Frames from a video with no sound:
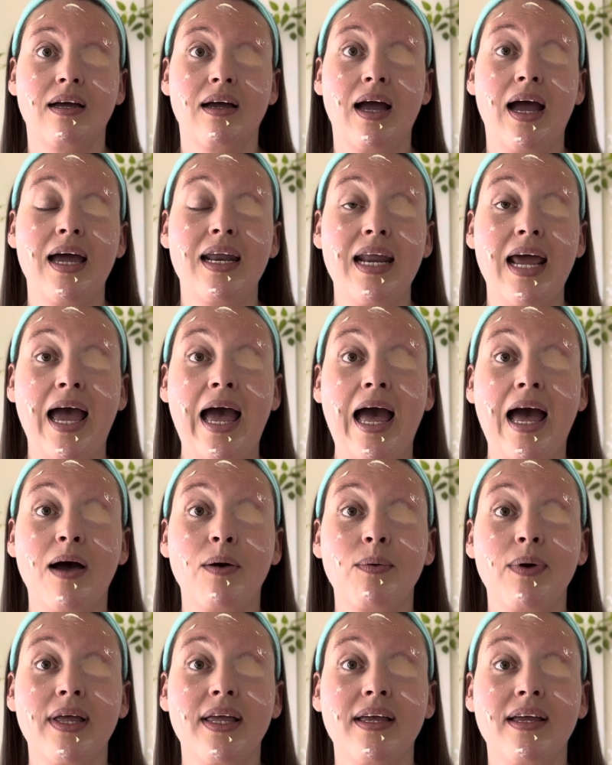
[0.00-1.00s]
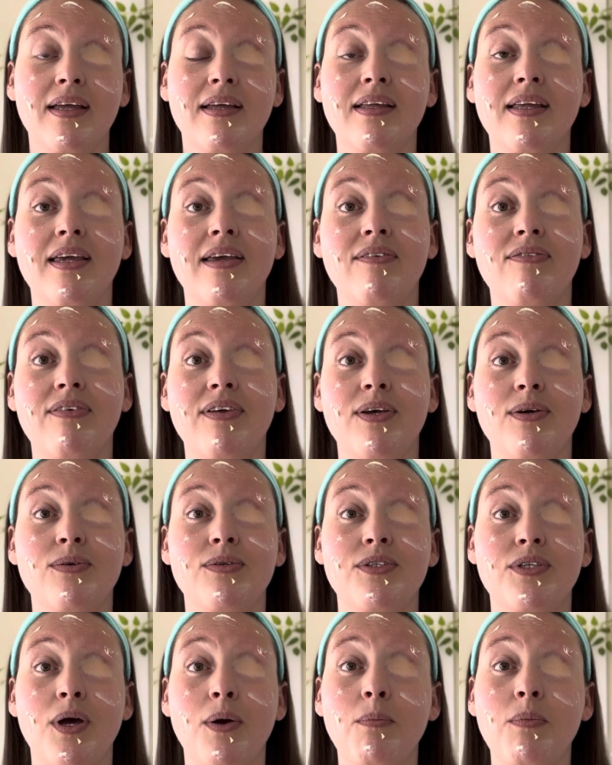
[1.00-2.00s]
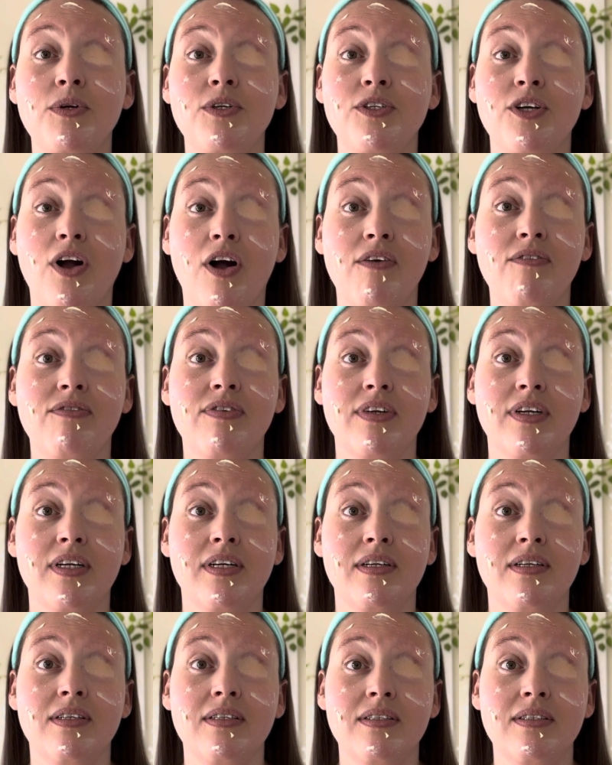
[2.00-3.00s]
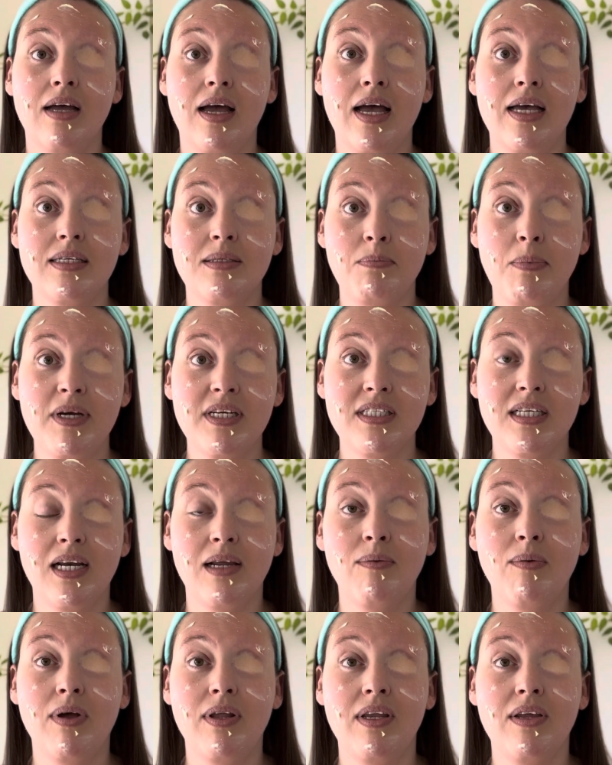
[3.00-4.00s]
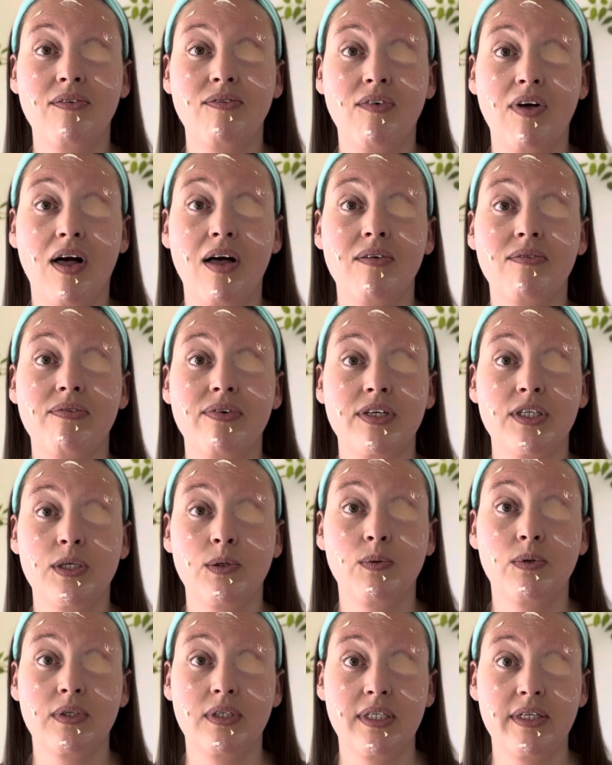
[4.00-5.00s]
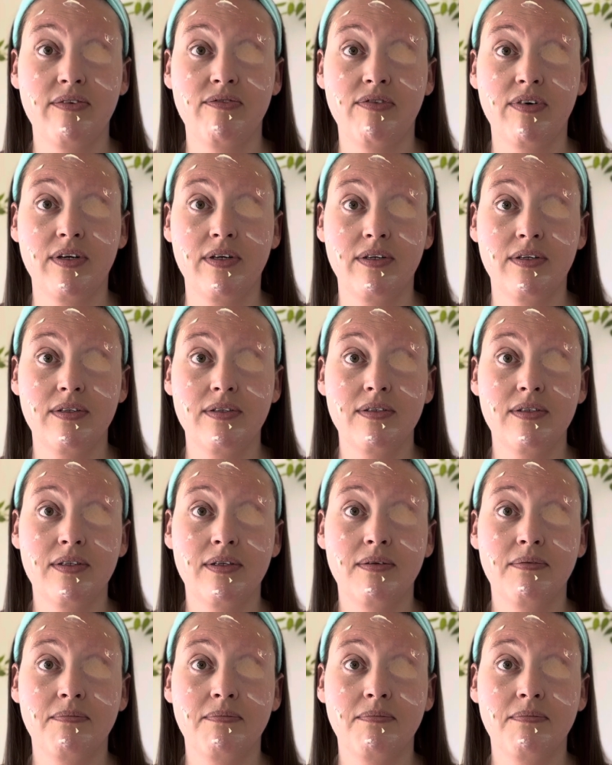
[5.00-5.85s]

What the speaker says: and how it can give you so much confidence, especially when you've got a visual difference.